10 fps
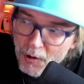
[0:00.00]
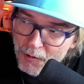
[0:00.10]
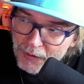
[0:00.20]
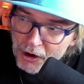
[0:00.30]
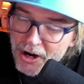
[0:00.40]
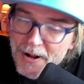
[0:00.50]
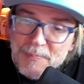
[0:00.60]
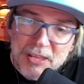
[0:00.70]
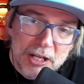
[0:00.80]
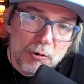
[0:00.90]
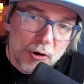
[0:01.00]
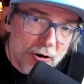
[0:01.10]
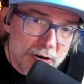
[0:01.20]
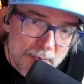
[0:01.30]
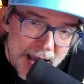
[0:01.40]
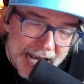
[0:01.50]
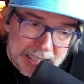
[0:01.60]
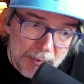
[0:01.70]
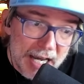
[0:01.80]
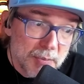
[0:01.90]
over in order to
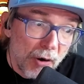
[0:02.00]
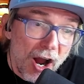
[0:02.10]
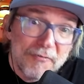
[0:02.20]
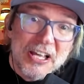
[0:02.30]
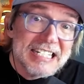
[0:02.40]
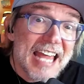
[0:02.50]
maximize profits.